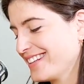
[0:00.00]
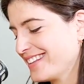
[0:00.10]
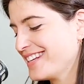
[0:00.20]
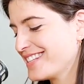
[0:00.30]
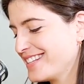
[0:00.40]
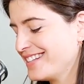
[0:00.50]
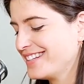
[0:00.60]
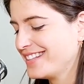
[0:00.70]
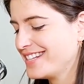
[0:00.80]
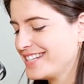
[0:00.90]
That's
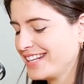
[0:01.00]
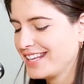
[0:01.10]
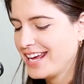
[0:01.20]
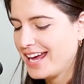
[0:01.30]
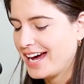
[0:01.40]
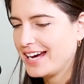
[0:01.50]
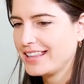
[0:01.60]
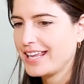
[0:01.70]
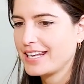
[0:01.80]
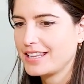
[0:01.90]
it.
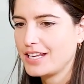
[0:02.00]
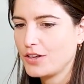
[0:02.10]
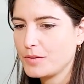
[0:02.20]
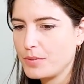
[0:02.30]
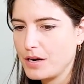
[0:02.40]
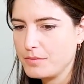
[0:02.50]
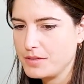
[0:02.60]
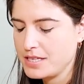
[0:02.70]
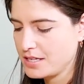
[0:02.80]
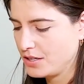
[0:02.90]
And then the other problem
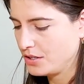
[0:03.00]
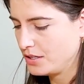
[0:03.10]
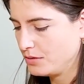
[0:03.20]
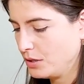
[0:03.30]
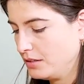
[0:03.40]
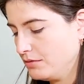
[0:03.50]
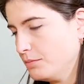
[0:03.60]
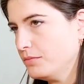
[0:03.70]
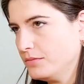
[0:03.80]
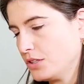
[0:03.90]
is
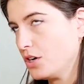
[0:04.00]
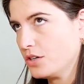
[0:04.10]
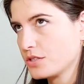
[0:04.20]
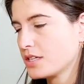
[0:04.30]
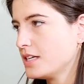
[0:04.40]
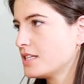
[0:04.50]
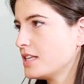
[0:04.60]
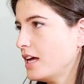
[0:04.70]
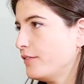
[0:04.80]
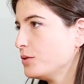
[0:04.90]
cause it's
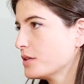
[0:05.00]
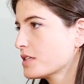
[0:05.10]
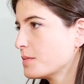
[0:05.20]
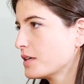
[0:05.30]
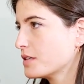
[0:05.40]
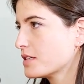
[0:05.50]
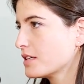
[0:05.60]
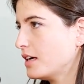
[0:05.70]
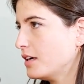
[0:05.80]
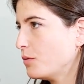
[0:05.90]
the affluence, because
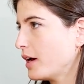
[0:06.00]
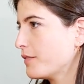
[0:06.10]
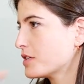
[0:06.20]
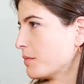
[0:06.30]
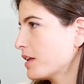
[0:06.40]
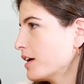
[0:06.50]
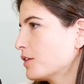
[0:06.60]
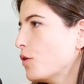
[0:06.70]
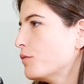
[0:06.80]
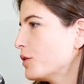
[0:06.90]
we have something at
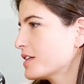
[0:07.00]
home.